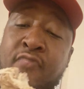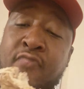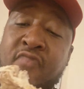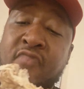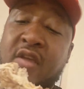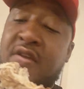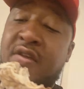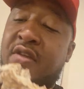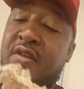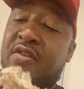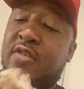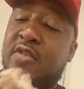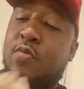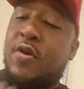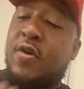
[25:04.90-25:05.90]
And at this
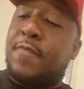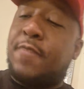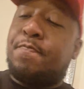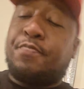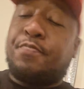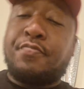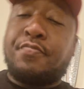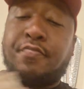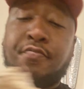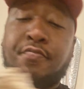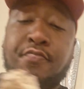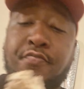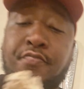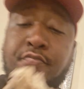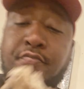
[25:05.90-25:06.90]
point,
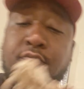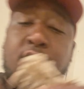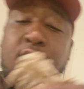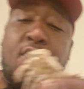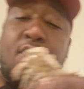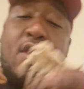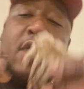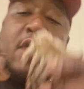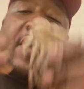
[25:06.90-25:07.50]
all right,